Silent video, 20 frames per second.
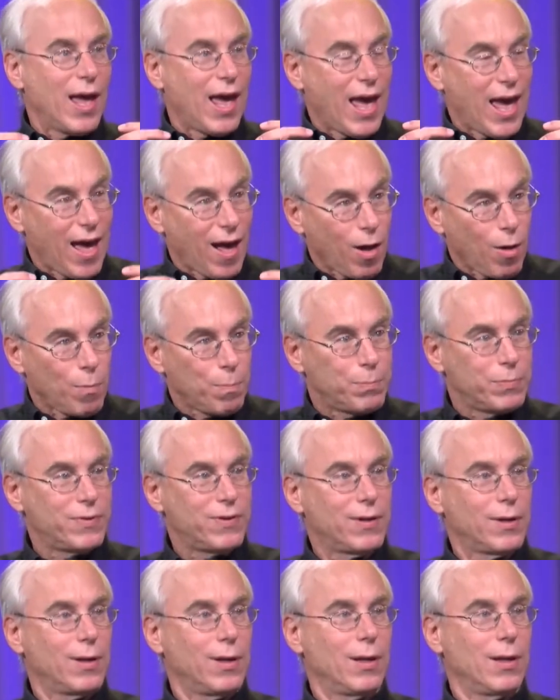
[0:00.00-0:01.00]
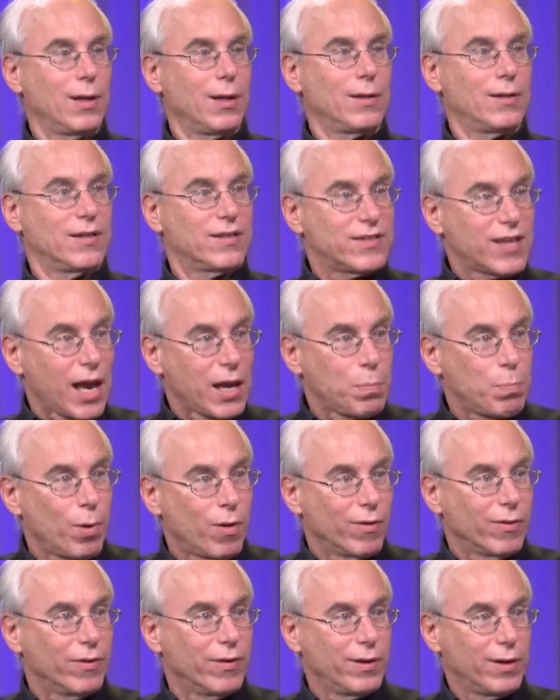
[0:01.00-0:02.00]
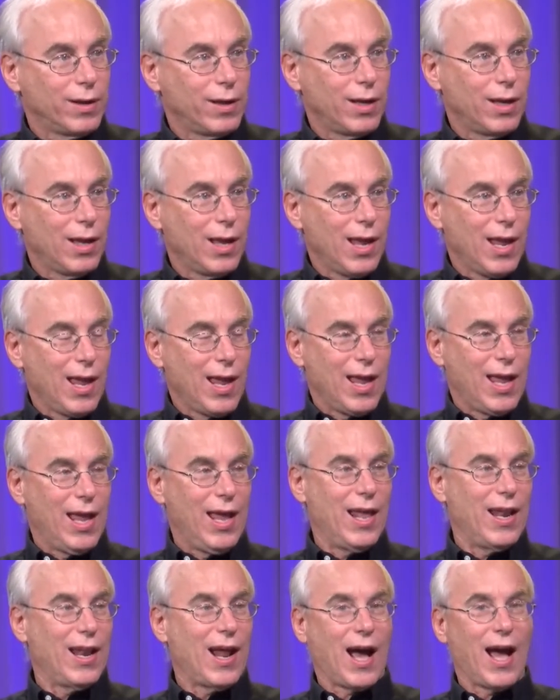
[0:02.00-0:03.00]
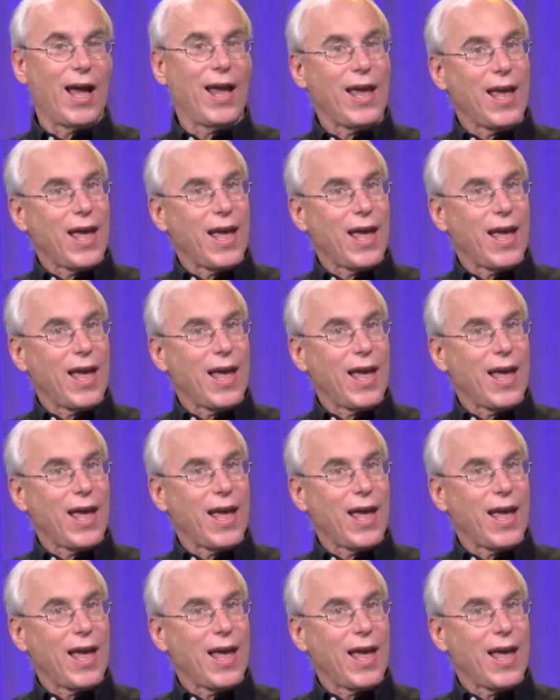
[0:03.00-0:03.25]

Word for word: helped, oh, discipled. Wow. Wow. And I